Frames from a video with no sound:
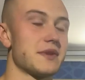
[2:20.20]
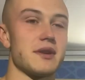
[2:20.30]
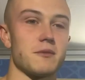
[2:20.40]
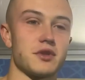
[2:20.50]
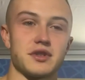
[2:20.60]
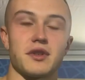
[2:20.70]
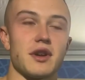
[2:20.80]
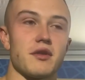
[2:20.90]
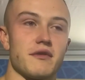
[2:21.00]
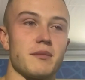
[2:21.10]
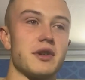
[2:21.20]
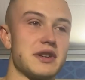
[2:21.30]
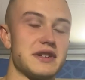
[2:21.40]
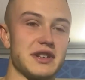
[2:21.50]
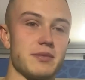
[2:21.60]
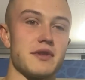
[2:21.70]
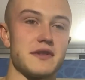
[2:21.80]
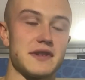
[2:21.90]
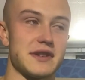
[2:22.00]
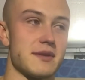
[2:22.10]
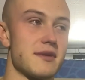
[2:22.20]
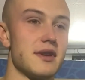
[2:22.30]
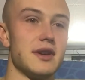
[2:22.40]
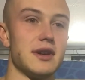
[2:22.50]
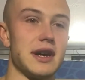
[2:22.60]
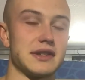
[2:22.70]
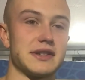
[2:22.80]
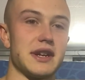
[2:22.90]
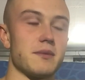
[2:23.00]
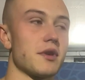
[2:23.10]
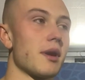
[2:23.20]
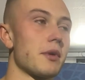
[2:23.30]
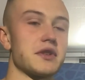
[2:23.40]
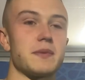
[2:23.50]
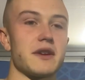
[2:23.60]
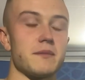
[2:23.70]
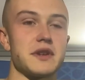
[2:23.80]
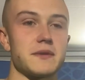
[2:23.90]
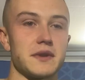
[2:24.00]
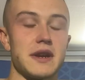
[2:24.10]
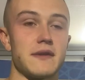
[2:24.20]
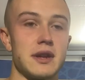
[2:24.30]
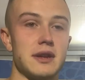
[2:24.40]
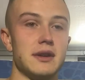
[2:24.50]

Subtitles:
and we're just going to learn from all these experiences, and as I said, we're going to bounce back from this one definitely,